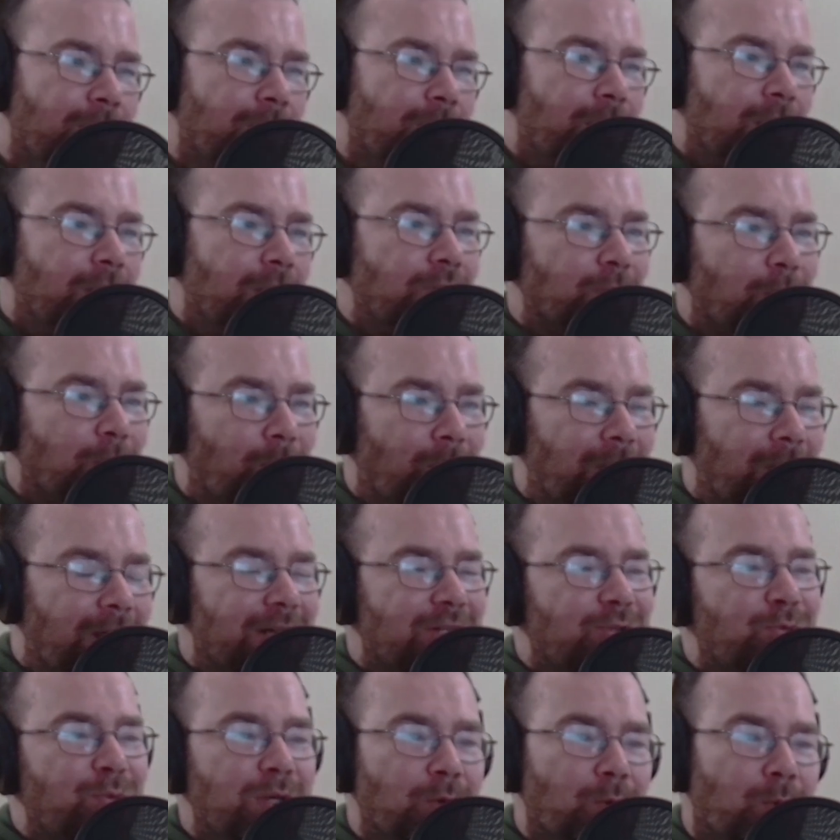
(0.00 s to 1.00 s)
So,
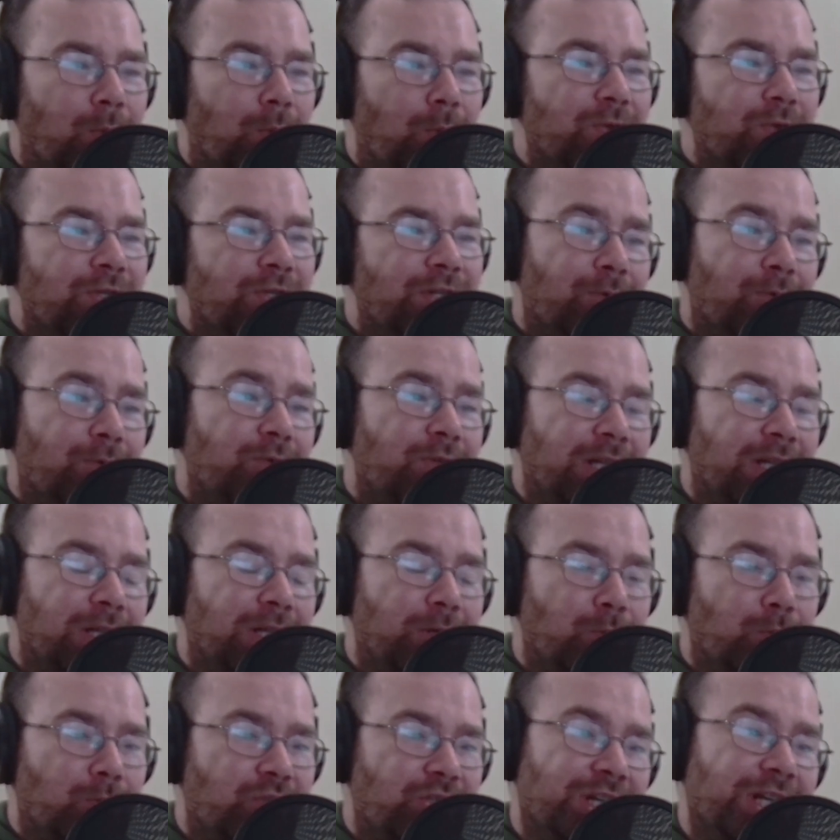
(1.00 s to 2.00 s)
as we know,
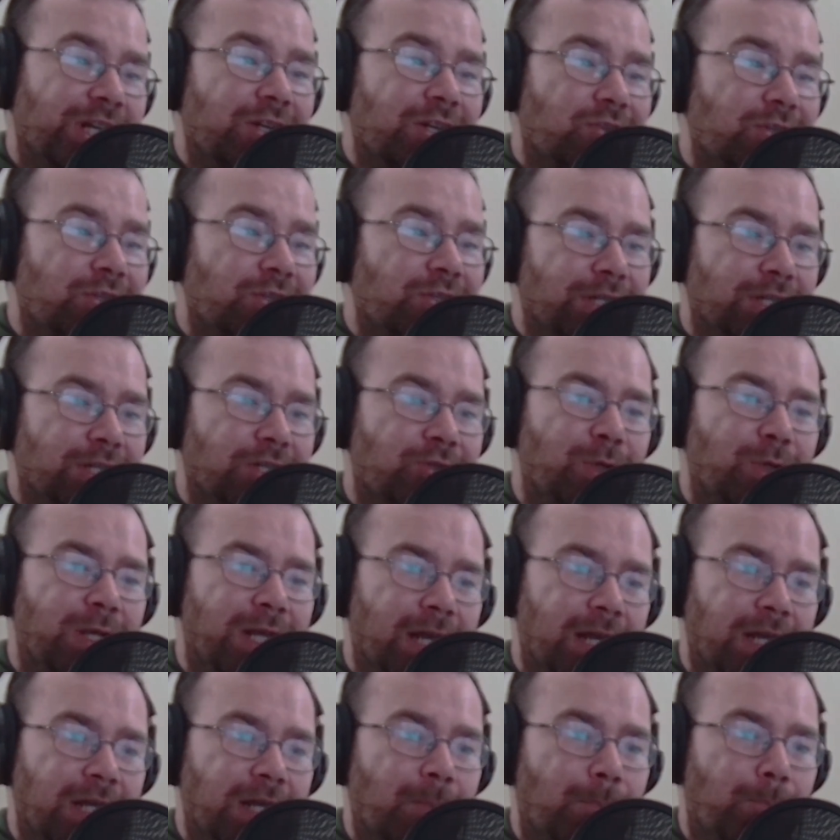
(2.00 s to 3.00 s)
Tarantino changed his history
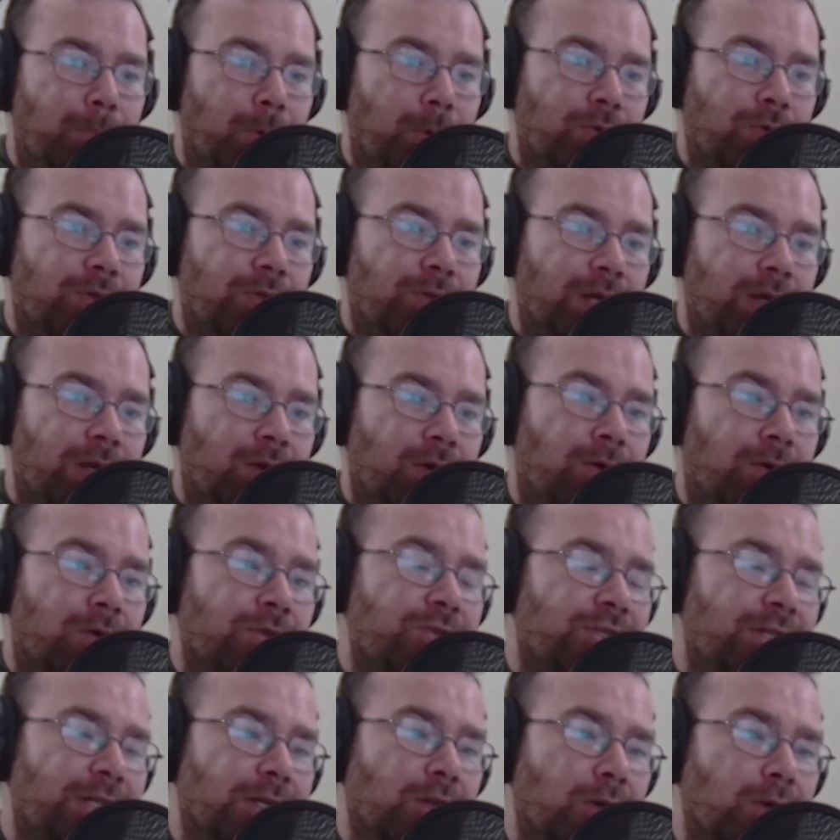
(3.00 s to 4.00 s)
here, but there are
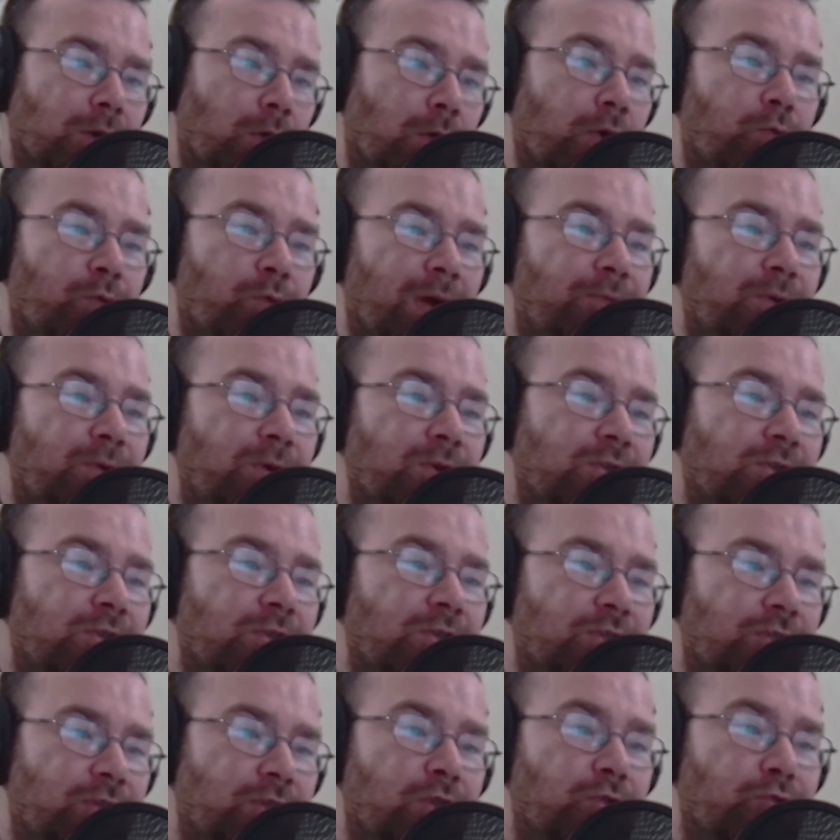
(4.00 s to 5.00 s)
still a lot of
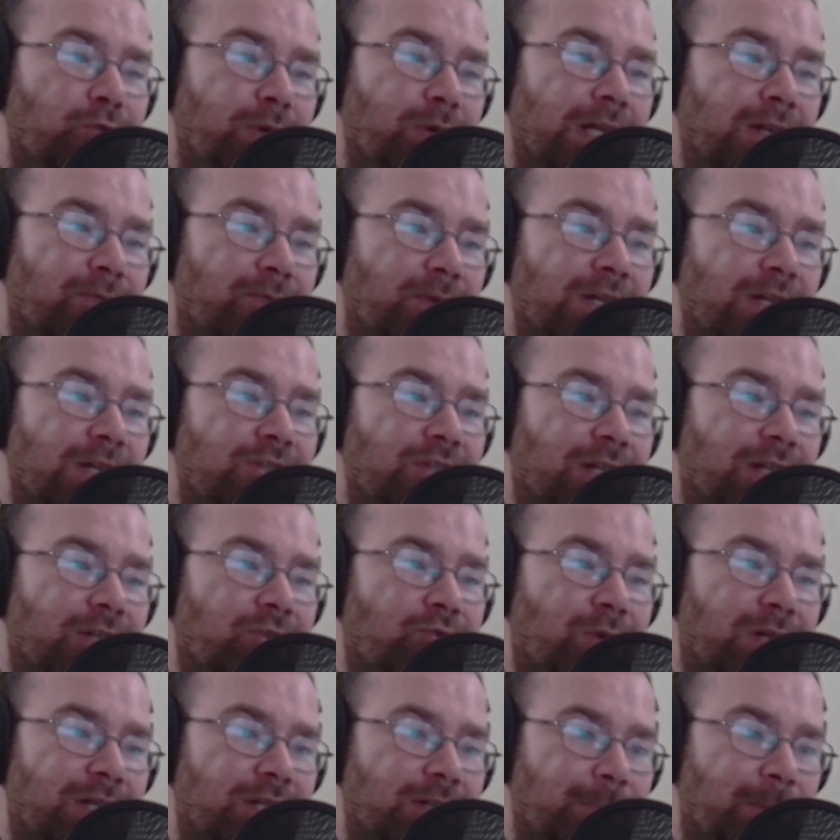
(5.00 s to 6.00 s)
references to the real events
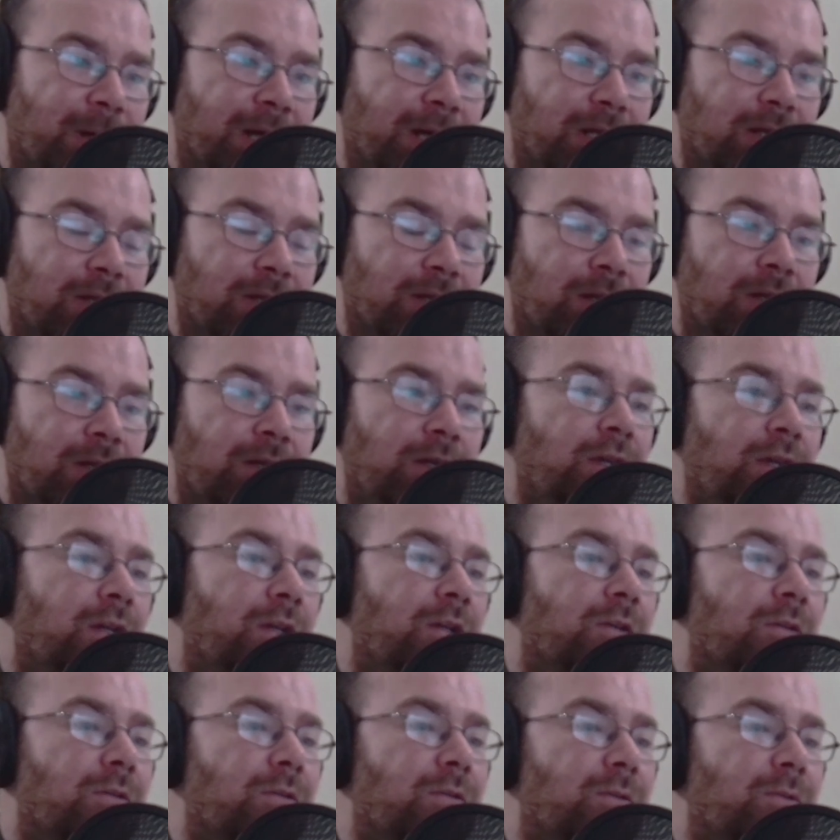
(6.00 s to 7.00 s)
that transpired.
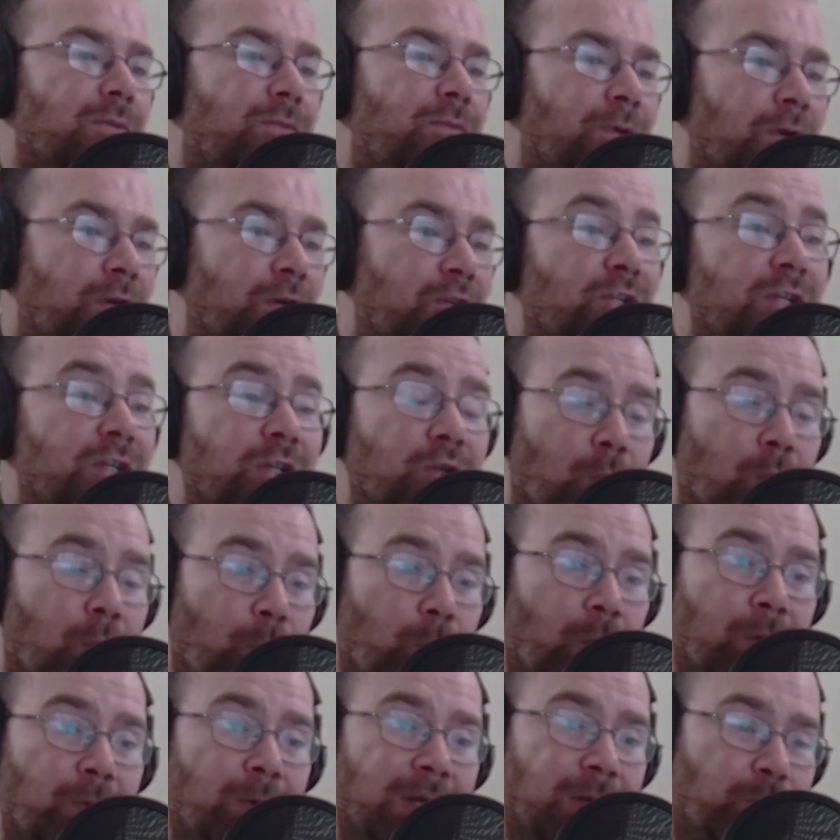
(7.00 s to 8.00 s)
Firstly, don't
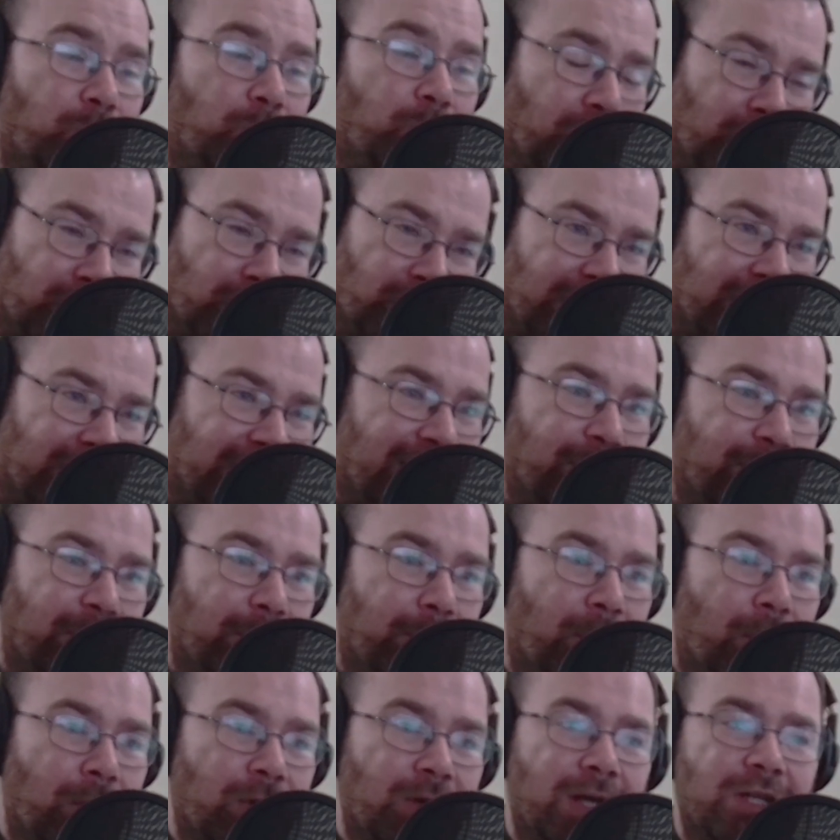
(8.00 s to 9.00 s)
worry, we're not that type
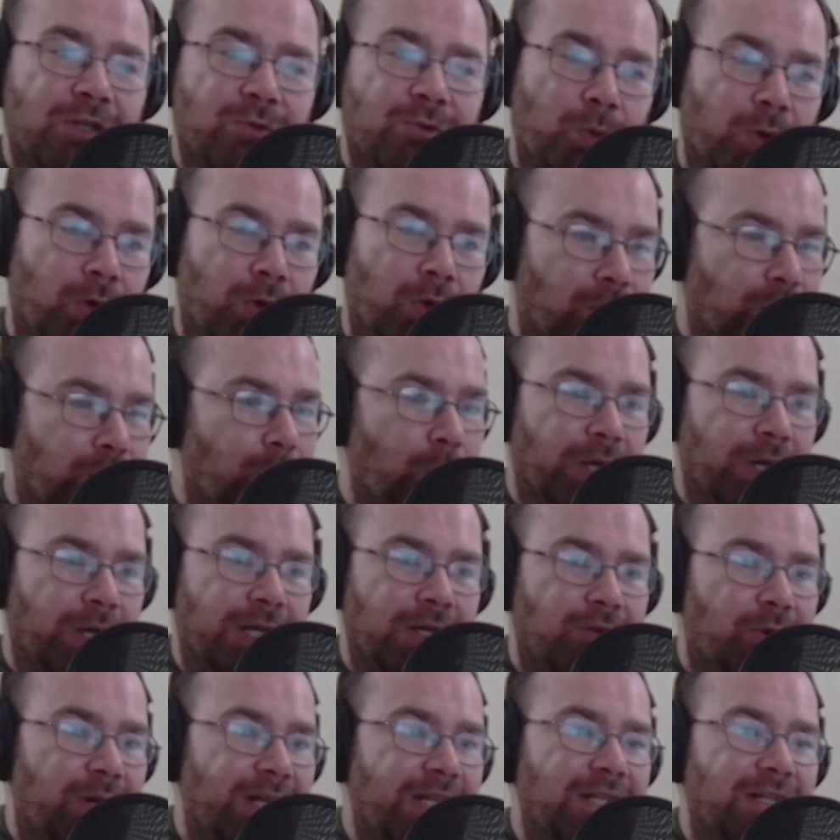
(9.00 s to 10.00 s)
of podcast. We're not going
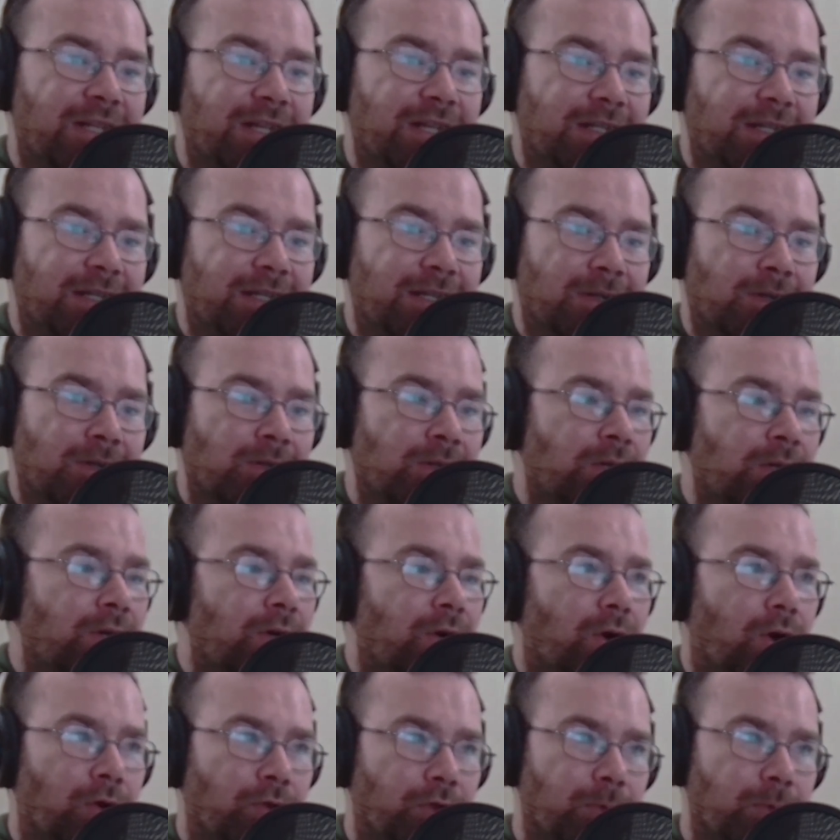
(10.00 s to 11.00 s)
into any detail
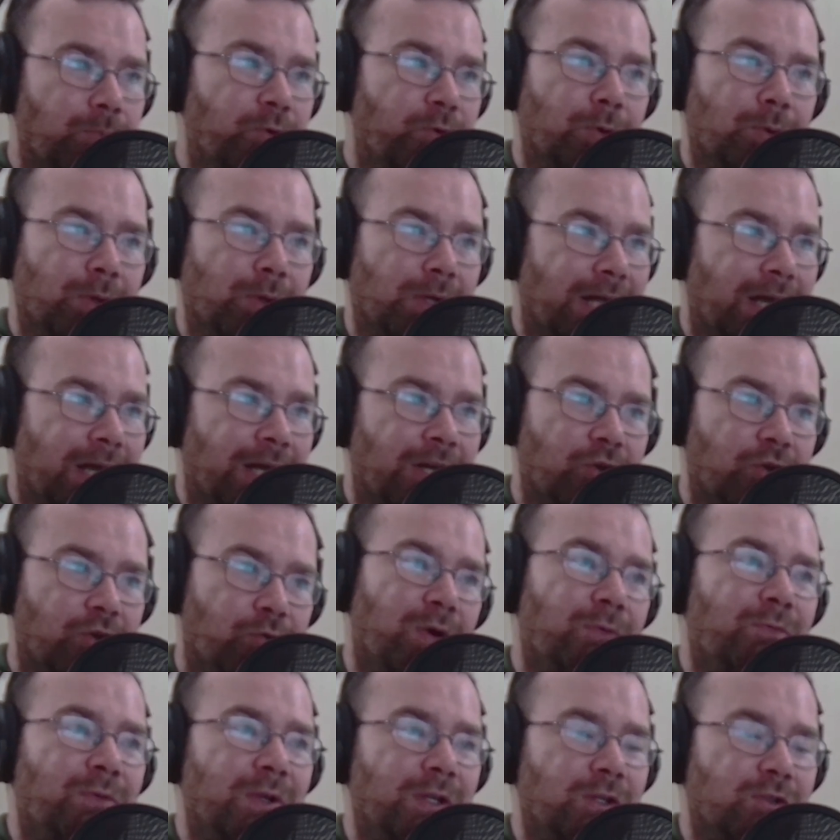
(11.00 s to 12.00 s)
on the brutal and
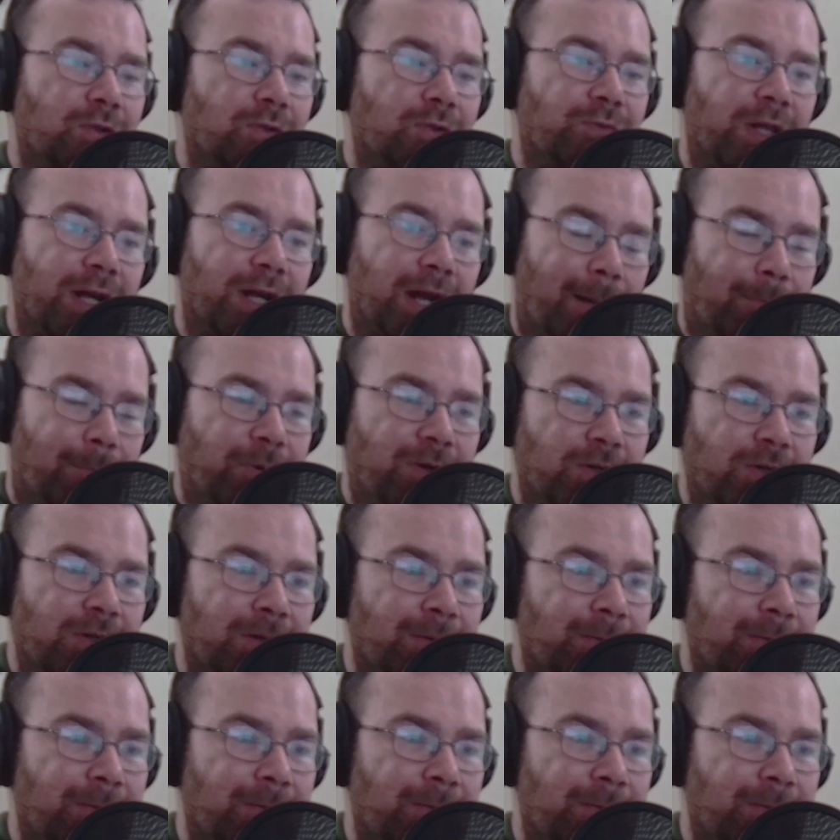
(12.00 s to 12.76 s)
horrific stuff that happened.